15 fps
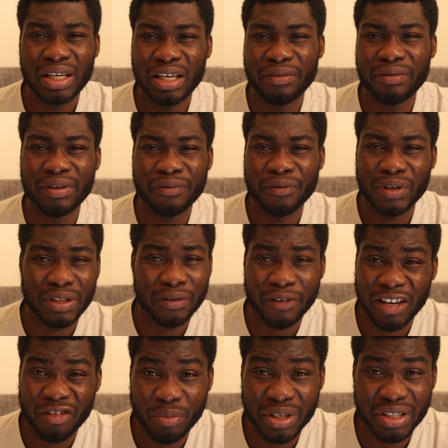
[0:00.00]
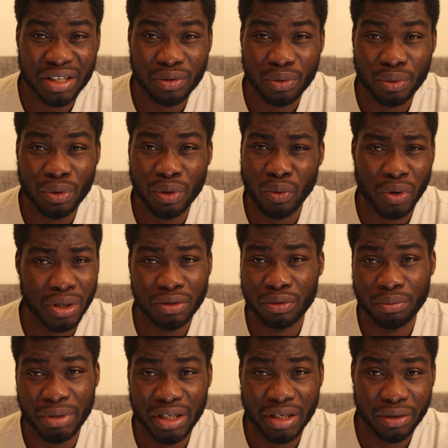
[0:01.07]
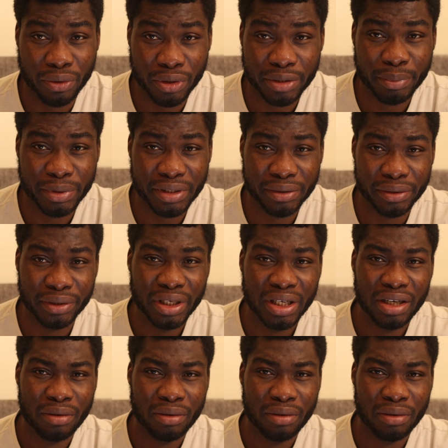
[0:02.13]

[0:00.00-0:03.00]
even 45% who don't want to be in a hospital.